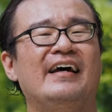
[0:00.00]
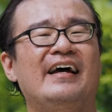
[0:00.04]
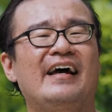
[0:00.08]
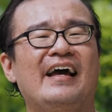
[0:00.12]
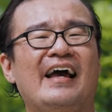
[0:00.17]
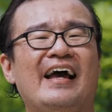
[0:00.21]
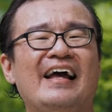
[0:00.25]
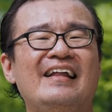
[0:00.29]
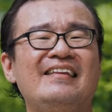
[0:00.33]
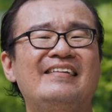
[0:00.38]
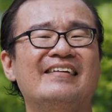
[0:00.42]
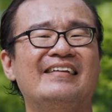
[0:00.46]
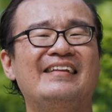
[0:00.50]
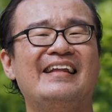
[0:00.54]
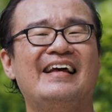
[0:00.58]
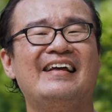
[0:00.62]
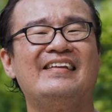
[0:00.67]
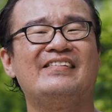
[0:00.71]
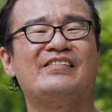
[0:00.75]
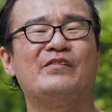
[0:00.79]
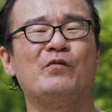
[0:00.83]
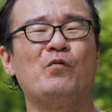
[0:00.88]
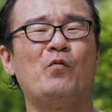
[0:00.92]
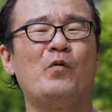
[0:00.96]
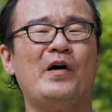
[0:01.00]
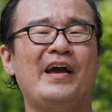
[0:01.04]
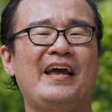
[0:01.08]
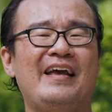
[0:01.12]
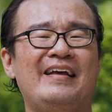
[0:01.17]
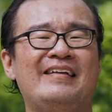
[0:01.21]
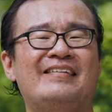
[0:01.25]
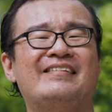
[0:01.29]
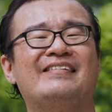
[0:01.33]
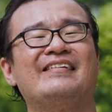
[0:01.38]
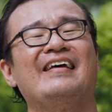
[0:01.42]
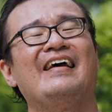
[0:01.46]
And the lens
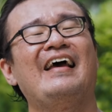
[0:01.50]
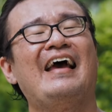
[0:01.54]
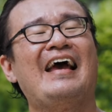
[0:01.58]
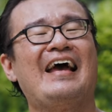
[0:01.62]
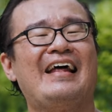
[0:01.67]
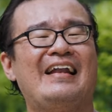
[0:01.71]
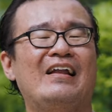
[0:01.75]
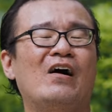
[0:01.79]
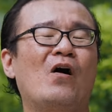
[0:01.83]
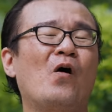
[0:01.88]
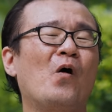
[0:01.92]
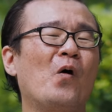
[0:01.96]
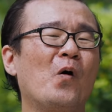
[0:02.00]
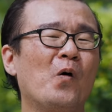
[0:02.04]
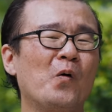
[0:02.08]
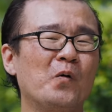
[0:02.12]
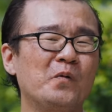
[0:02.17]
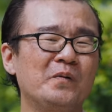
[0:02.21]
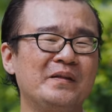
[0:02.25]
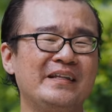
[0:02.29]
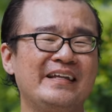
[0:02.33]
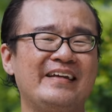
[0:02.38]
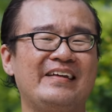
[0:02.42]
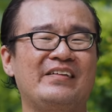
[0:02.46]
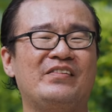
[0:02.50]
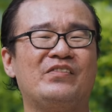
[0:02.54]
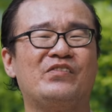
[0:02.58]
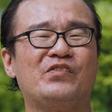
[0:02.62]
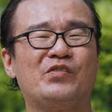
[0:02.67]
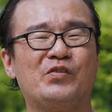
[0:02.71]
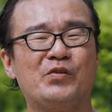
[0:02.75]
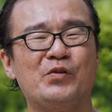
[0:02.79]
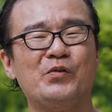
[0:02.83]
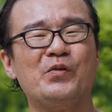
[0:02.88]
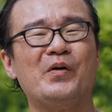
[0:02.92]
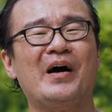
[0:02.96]
weighs at only
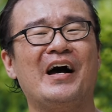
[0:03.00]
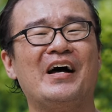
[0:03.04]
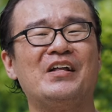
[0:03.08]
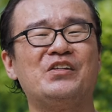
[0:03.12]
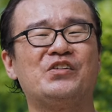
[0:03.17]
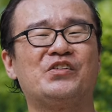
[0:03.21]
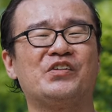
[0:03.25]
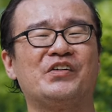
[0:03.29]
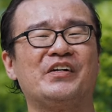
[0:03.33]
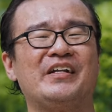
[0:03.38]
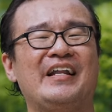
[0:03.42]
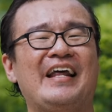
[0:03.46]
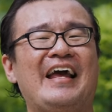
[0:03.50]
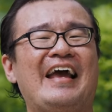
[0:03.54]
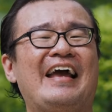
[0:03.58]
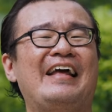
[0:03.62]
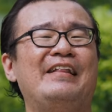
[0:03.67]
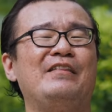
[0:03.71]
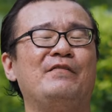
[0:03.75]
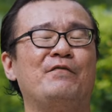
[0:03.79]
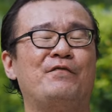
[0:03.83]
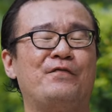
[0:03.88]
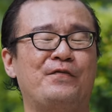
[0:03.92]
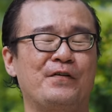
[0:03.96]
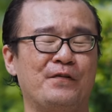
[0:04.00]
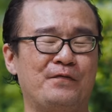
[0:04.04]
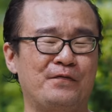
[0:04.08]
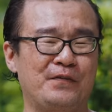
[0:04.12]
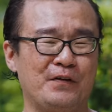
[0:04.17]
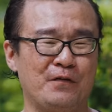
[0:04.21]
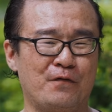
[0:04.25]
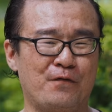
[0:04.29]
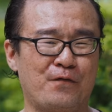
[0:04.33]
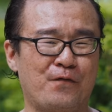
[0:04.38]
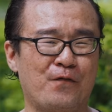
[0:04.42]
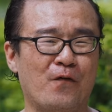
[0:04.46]

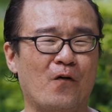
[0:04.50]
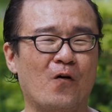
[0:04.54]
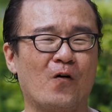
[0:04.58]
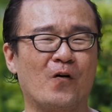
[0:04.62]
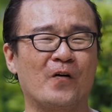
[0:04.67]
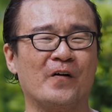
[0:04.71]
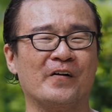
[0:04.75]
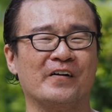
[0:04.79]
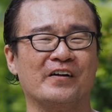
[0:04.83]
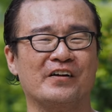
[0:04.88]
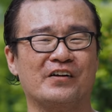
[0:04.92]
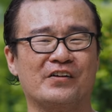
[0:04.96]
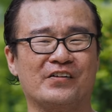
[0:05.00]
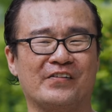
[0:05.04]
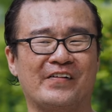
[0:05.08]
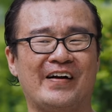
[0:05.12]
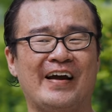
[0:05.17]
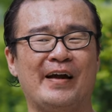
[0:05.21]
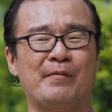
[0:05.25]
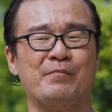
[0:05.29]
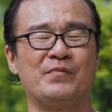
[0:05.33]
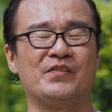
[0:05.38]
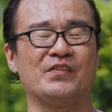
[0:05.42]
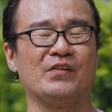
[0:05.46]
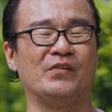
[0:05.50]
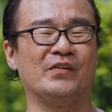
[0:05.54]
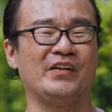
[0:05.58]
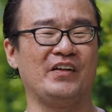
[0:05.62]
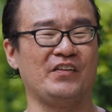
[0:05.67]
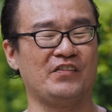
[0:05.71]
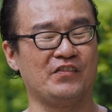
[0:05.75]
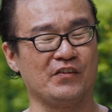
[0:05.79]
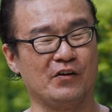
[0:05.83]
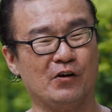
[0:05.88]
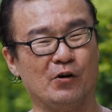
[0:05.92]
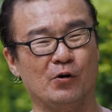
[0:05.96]
254 grams on
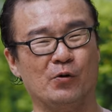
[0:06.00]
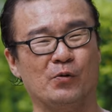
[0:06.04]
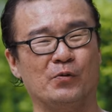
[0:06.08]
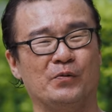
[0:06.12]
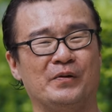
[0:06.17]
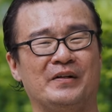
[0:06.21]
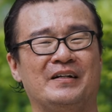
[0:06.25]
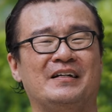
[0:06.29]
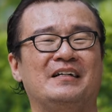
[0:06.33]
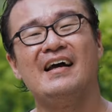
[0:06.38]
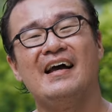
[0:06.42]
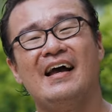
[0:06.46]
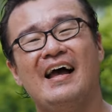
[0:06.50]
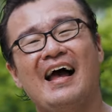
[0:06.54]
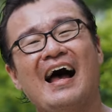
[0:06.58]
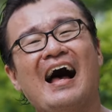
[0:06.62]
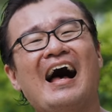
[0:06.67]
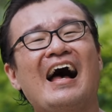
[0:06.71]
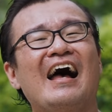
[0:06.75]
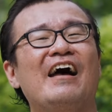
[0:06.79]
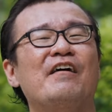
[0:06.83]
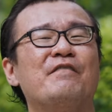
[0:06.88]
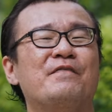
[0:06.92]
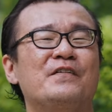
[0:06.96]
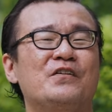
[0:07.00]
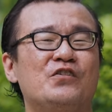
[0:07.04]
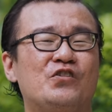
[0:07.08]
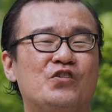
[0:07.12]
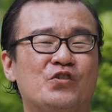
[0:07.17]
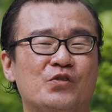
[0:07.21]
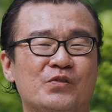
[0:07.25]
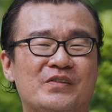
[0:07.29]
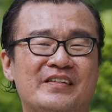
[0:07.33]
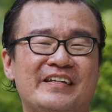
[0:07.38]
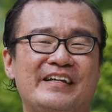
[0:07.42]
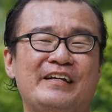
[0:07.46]
its own. I have been
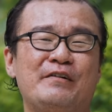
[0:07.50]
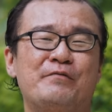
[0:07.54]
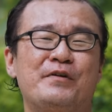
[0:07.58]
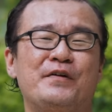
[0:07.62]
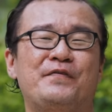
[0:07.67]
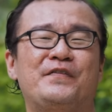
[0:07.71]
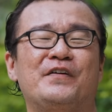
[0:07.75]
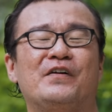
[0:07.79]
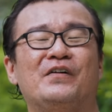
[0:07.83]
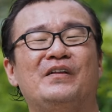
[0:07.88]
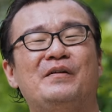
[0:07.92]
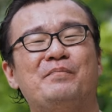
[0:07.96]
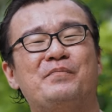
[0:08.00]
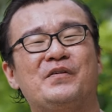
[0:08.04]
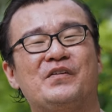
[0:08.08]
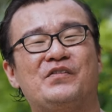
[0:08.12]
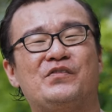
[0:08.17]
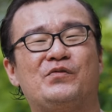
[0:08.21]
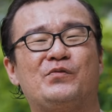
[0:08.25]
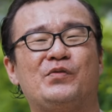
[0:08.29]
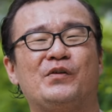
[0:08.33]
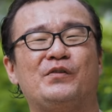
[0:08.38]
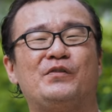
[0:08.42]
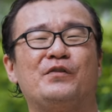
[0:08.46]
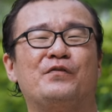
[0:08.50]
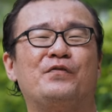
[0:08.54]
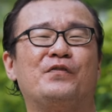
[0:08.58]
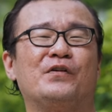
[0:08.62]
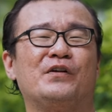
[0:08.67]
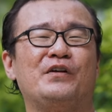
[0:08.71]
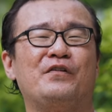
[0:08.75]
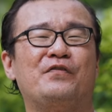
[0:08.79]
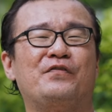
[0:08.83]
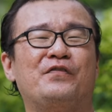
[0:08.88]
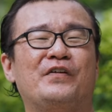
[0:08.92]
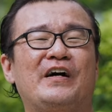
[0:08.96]
shooting with the Olympus
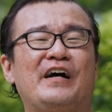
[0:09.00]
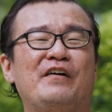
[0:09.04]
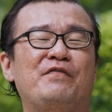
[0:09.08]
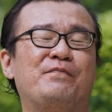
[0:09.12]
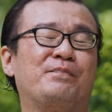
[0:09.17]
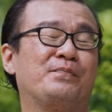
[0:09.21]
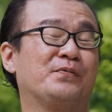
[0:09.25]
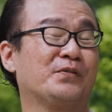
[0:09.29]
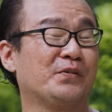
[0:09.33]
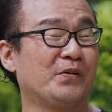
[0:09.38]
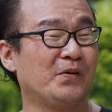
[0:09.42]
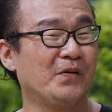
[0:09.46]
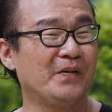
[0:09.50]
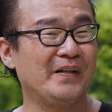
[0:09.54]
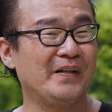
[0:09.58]
12-45 Pro